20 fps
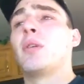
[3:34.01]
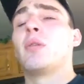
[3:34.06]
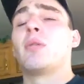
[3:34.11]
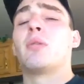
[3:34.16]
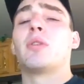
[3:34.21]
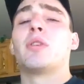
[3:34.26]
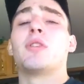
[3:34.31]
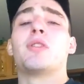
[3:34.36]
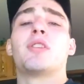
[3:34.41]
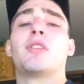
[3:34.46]

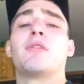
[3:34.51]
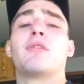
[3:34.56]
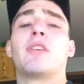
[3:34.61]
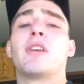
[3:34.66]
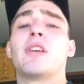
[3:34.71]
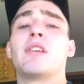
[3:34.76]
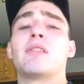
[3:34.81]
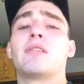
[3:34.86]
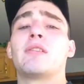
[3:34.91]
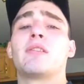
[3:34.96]
totally
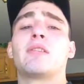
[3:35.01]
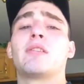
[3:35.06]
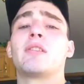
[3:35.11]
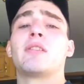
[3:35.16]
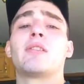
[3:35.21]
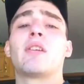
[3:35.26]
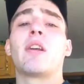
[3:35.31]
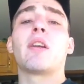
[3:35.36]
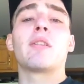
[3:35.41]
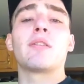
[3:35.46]
shit-faced and
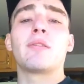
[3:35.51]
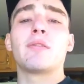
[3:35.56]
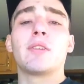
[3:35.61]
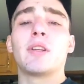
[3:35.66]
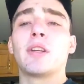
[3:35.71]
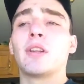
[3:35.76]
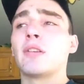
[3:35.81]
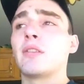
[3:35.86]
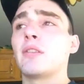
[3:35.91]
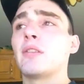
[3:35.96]

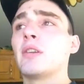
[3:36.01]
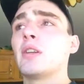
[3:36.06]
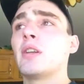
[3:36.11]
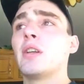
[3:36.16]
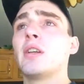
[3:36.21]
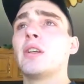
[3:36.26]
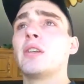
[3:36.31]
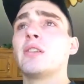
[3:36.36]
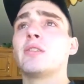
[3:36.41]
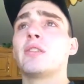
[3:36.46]

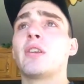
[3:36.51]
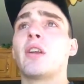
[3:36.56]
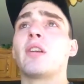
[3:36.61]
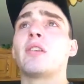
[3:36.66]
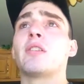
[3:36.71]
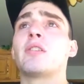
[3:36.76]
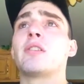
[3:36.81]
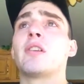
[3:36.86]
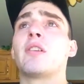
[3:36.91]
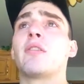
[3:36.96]

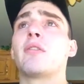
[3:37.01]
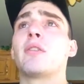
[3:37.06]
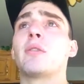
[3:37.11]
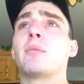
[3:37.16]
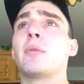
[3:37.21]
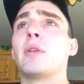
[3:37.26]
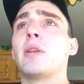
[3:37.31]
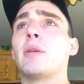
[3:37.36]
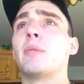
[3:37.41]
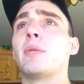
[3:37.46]
started stuff
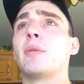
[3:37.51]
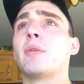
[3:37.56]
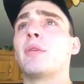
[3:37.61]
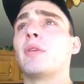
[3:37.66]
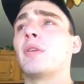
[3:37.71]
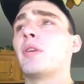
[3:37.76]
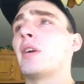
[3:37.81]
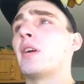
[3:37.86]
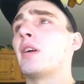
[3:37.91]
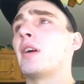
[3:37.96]
with people,
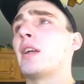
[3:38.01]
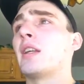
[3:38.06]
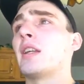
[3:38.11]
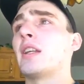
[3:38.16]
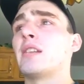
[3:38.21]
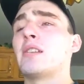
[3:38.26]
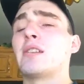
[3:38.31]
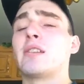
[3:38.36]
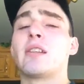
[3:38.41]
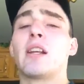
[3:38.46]
or I'd
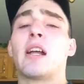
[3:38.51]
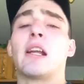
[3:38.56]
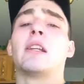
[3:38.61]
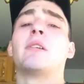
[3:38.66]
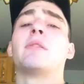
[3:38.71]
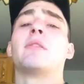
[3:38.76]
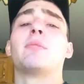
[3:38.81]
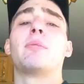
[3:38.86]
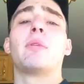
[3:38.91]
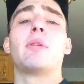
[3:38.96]
get
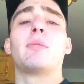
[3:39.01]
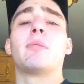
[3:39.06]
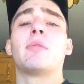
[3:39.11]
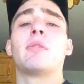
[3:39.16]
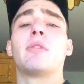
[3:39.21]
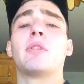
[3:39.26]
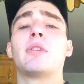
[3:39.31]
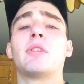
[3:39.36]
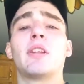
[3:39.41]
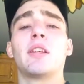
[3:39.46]
snotty with
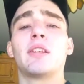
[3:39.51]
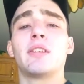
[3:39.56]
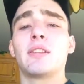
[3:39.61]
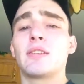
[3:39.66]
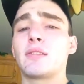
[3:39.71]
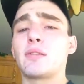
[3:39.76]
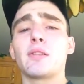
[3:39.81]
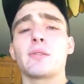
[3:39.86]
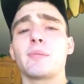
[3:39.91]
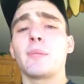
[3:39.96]
people and
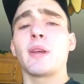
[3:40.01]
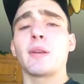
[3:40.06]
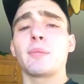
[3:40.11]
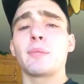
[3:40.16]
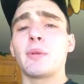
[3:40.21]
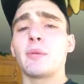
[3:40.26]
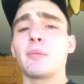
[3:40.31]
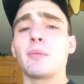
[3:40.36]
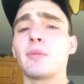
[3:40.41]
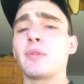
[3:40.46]

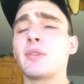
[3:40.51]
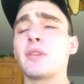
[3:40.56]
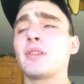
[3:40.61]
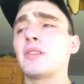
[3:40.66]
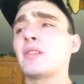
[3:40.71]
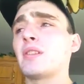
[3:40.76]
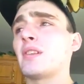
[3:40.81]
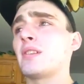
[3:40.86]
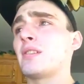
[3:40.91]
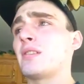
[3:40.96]
disrespect people, and
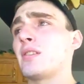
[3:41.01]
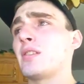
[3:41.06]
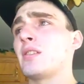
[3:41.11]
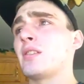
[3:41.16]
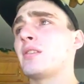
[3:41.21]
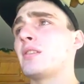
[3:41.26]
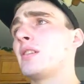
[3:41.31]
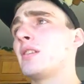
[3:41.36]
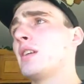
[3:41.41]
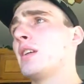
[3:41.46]
it's
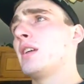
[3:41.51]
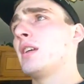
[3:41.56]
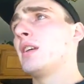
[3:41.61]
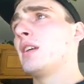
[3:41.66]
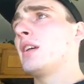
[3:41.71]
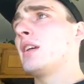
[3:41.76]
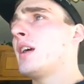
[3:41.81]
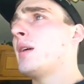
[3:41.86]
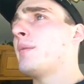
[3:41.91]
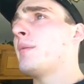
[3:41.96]
just,
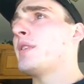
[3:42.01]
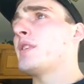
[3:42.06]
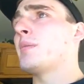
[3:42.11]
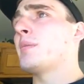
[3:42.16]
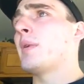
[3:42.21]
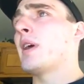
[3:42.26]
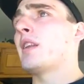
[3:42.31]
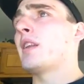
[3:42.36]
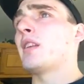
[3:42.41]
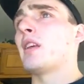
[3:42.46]
I mean, it's
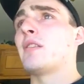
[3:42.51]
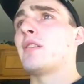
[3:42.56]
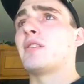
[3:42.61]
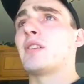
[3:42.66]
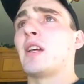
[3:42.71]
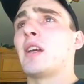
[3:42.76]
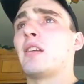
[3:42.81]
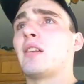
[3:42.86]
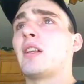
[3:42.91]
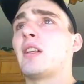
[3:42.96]
a bad
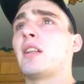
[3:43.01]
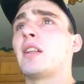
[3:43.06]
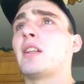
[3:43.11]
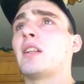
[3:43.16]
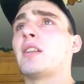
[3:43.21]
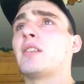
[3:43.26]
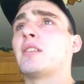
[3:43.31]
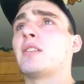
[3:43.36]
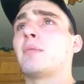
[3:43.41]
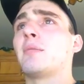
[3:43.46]
lifestyle. Not
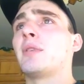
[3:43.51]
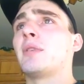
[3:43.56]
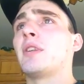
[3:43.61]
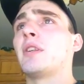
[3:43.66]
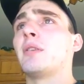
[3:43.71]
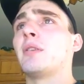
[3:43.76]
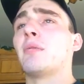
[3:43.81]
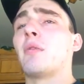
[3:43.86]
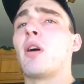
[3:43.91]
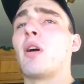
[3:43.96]
that it's
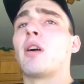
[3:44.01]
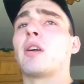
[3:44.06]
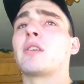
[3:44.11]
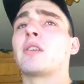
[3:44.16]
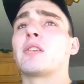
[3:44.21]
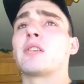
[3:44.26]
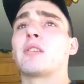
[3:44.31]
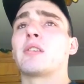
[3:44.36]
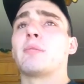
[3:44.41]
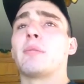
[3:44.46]
completely wrong,
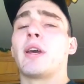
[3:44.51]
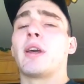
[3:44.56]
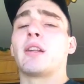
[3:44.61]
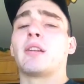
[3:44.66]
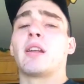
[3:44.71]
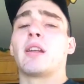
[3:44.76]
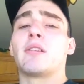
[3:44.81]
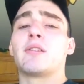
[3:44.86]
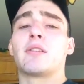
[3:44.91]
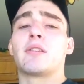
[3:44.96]
it's just a
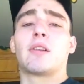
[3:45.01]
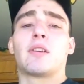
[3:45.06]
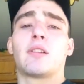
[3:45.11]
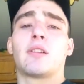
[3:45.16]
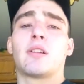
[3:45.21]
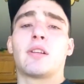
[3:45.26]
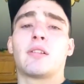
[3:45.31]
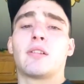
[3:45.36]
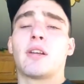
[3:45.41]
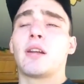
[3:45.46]
bad
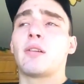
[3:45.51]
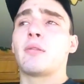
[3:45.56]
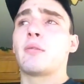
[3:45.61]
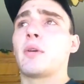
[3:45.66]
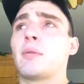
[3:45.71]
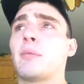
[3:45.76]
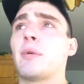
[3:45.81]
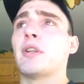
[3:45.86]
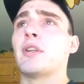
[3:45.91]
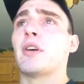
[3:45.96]
lifestyle. I don't
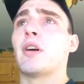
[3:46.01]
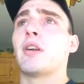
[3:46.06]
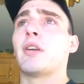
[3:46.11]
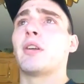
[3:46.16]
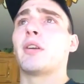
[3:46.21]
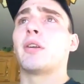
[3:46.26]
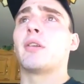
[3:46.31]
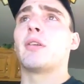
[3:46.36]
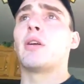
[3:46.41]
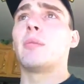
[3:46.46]
want my daughter
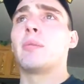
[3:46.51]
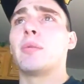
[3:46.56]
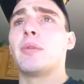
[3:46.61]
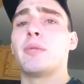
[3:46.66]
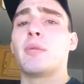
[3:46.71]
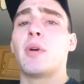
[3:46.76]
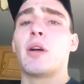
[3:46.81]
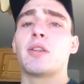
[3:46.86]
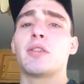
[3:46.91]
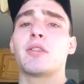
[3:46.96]
to grow up
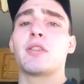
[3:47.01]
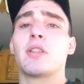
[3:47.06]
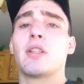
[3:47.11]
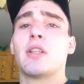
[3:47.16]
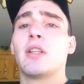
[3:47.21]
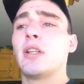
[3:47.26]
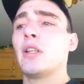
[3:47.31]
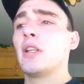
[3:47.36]
and watch,